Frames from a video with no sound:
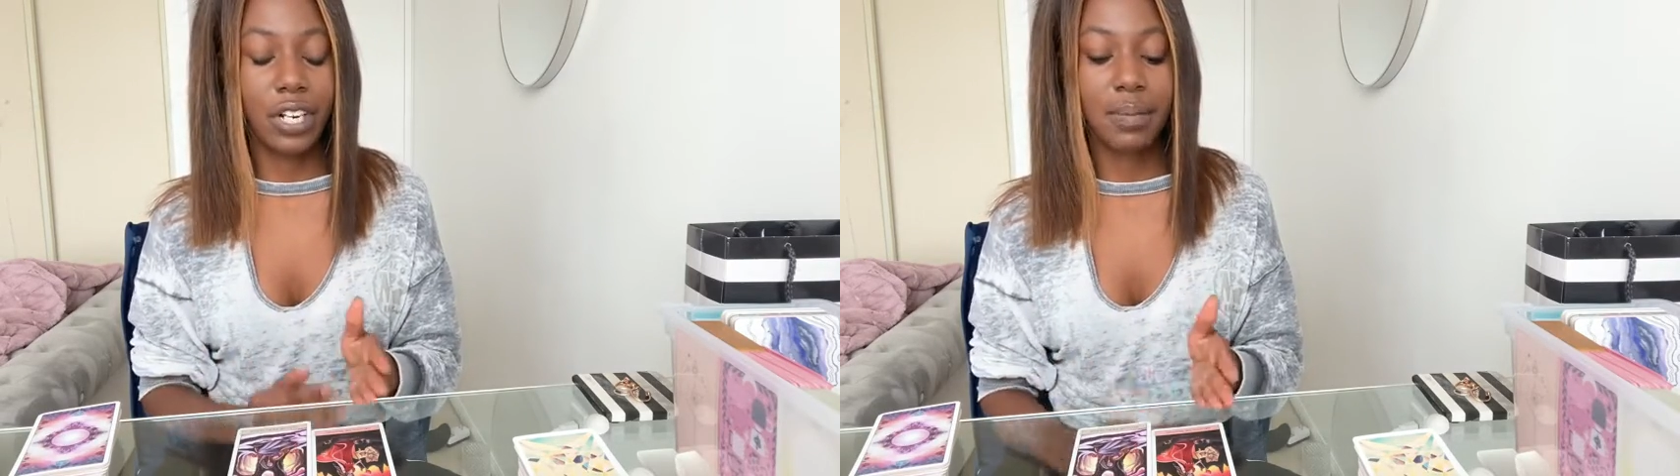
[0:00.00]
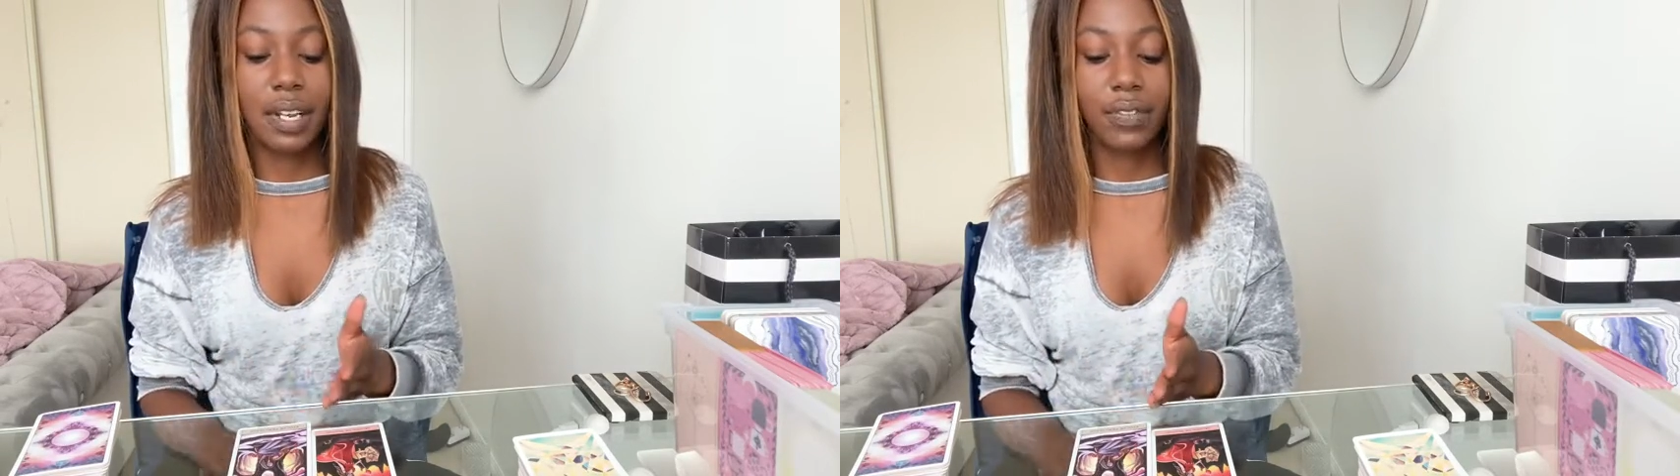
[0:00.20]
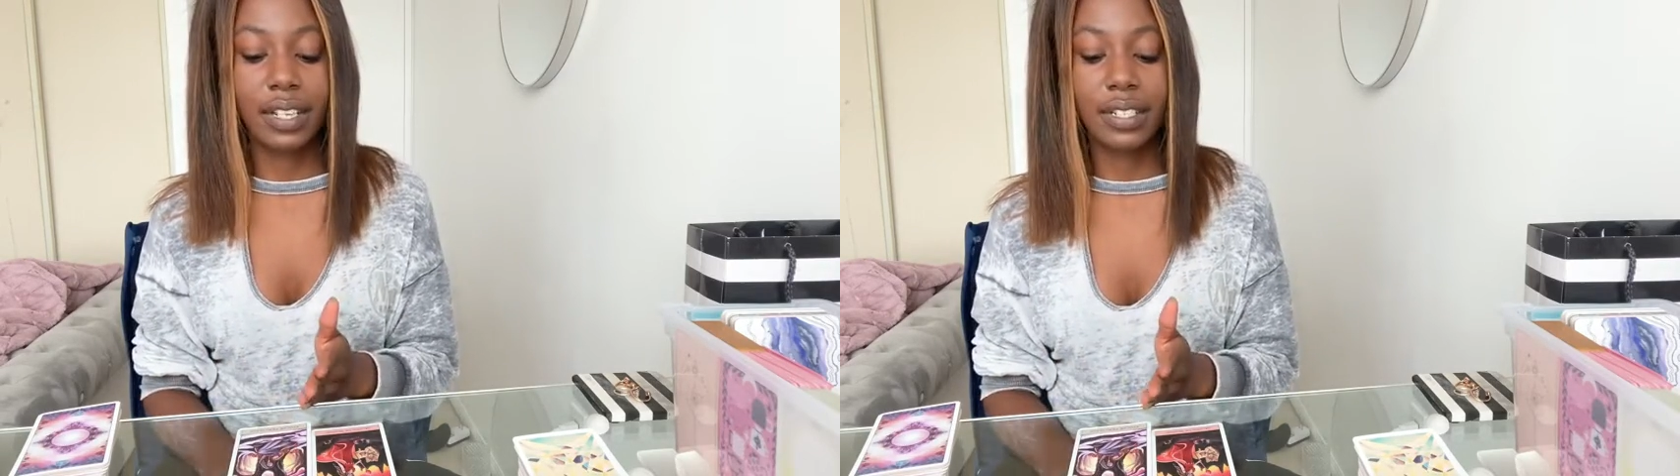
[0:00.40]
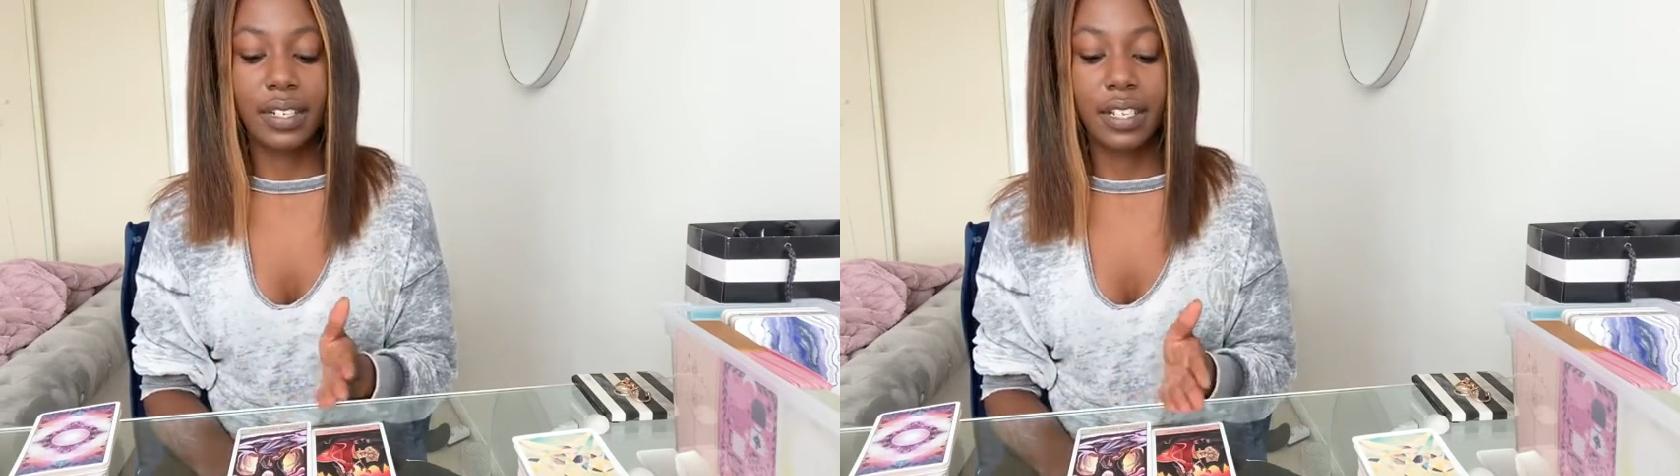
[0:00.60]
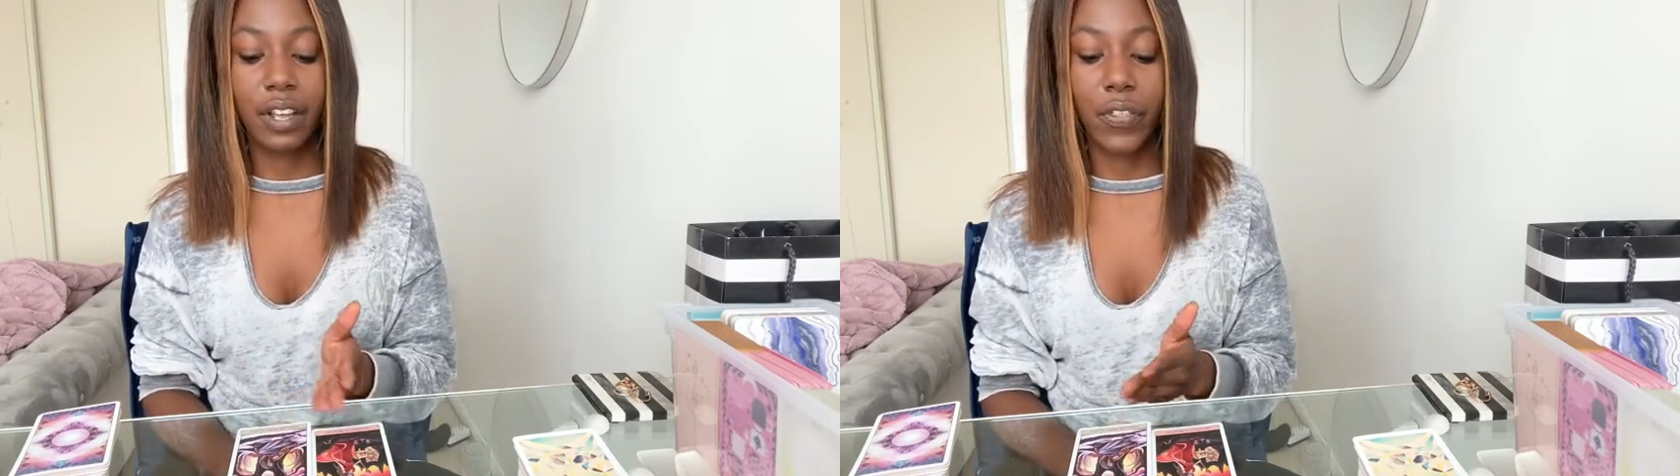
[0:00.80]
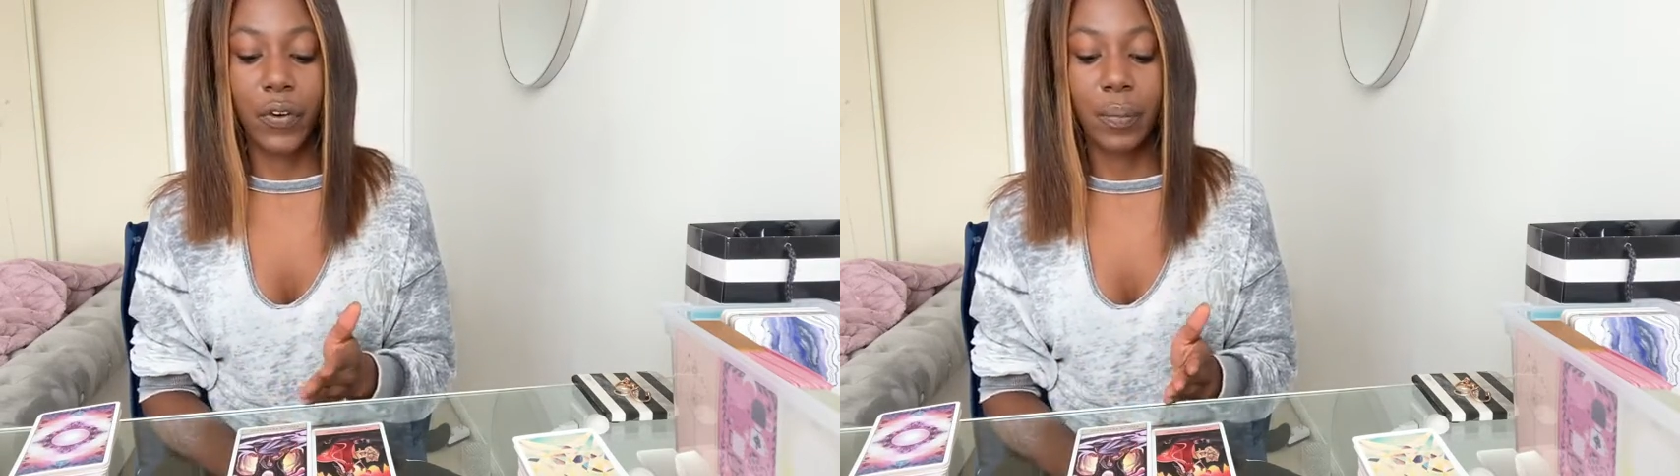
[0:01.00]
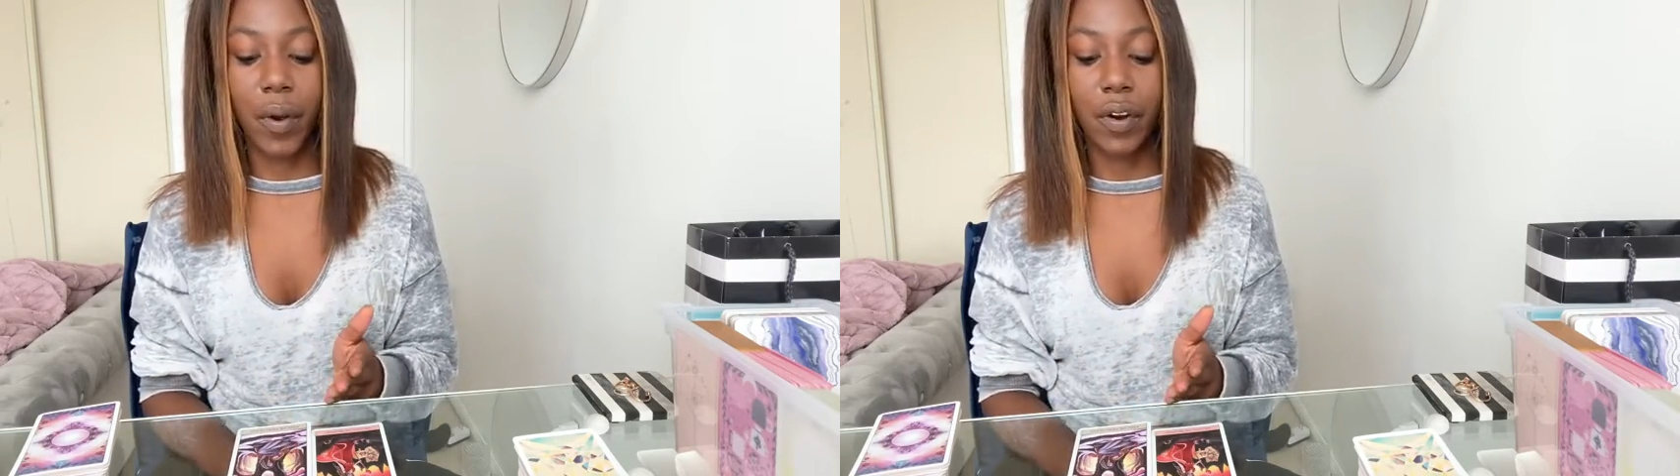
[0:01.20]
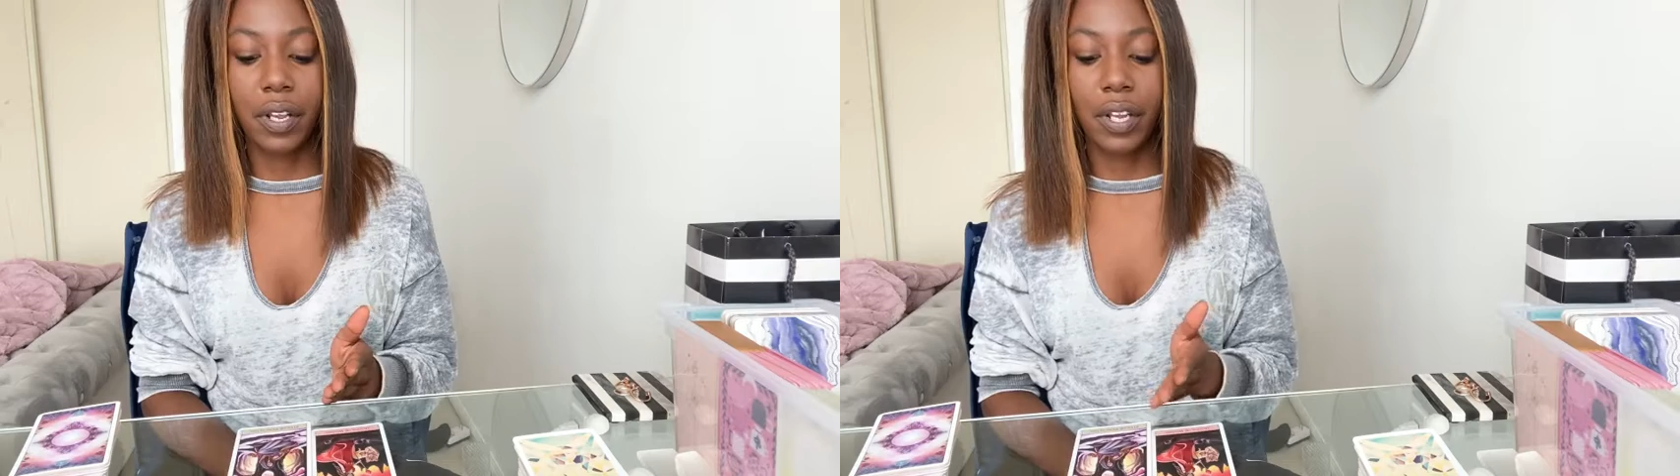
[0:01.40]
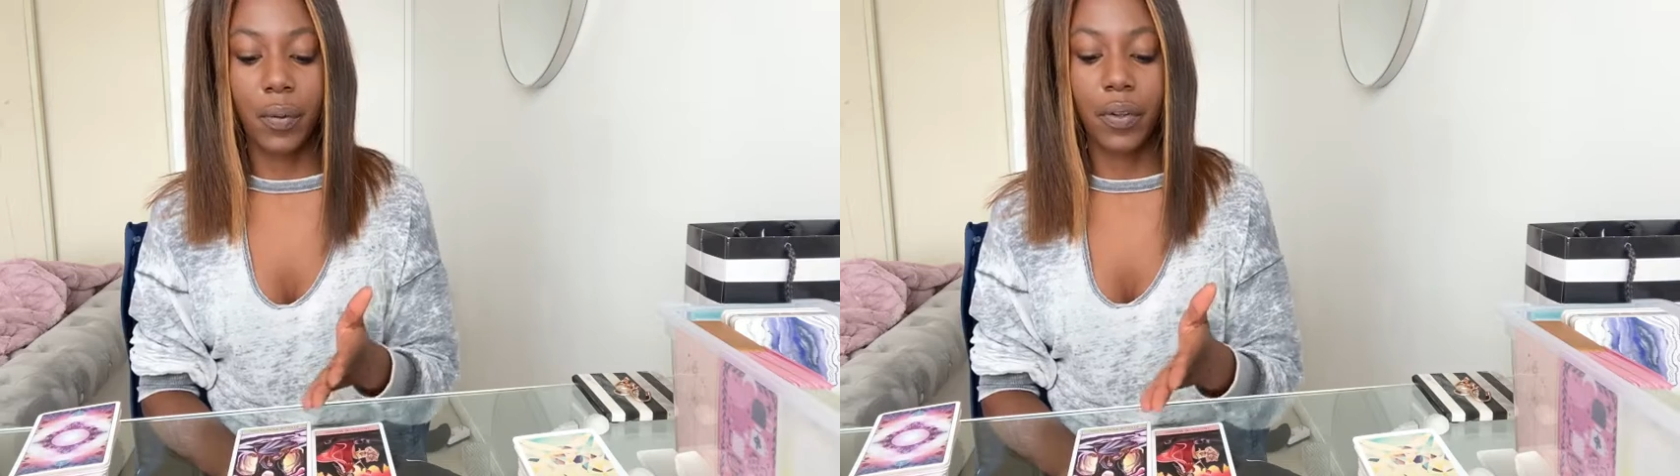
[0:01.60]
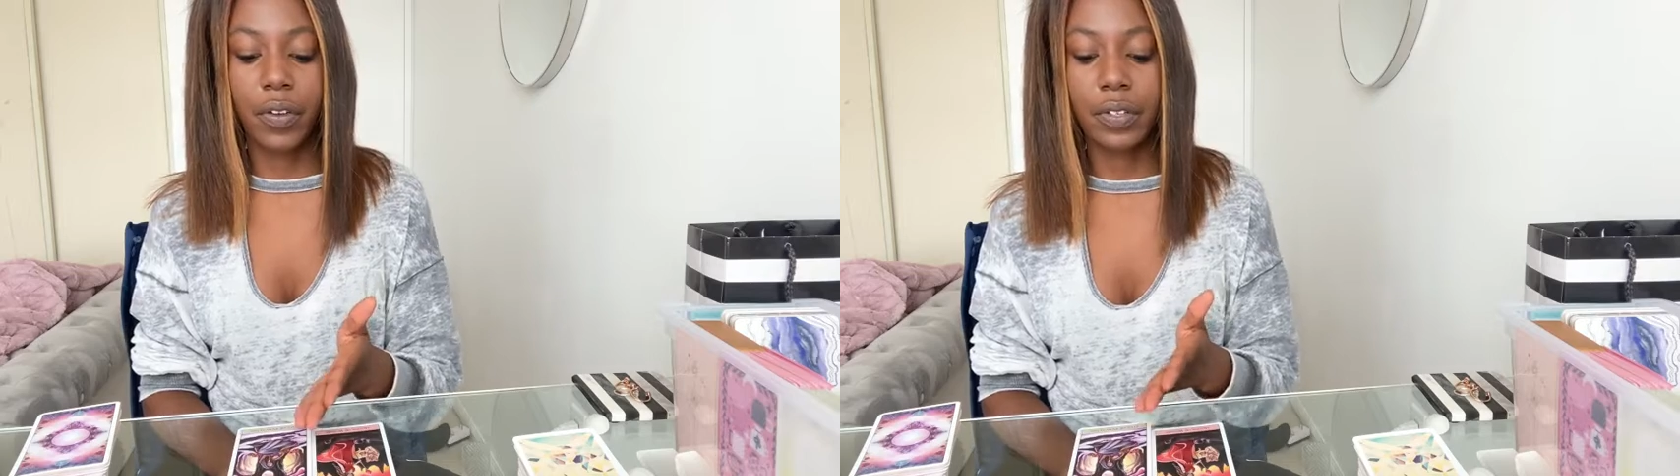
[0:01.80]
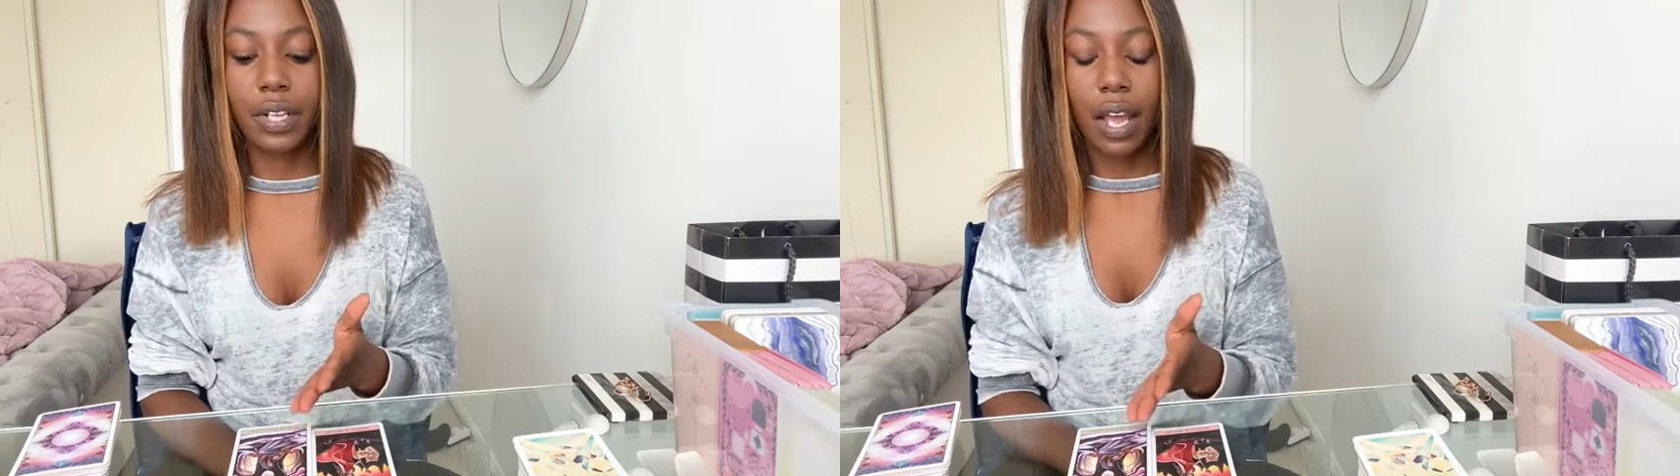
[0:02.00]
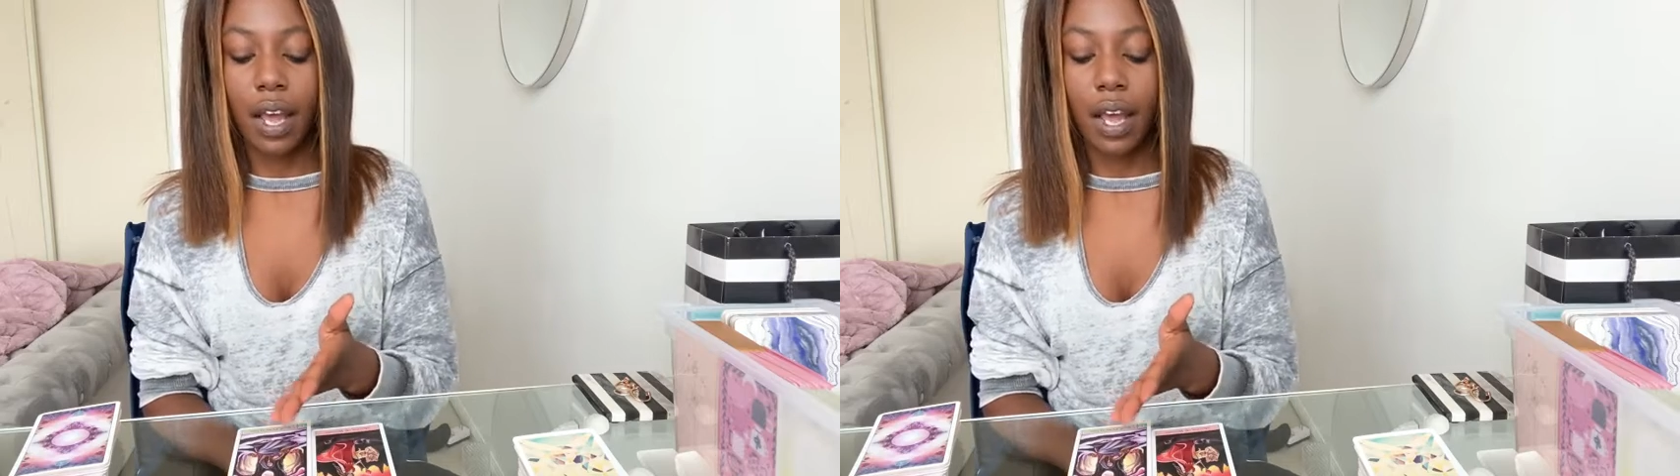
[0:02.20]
I'm definitely sensing a third party here where there's